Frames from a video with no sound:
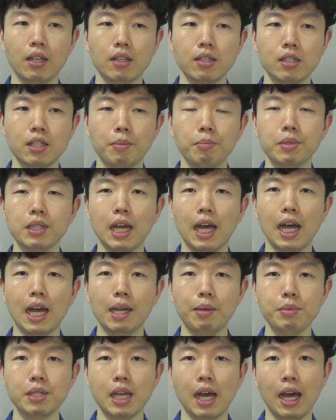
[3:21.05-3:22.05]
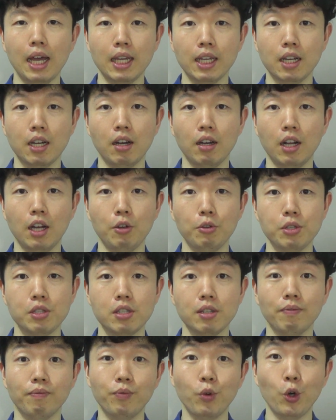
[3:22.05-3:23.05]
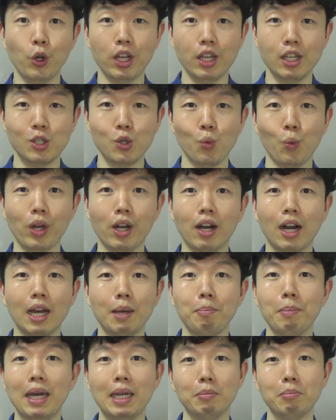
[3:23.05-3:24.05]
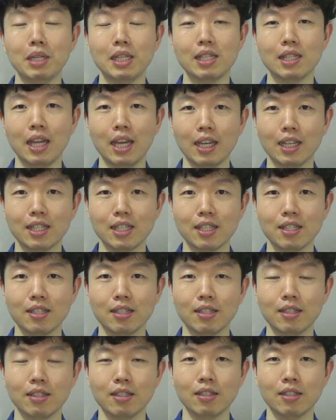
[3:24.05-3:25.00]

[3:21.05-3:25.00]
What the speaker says: sometimes I cut out some footage where I made mistakes.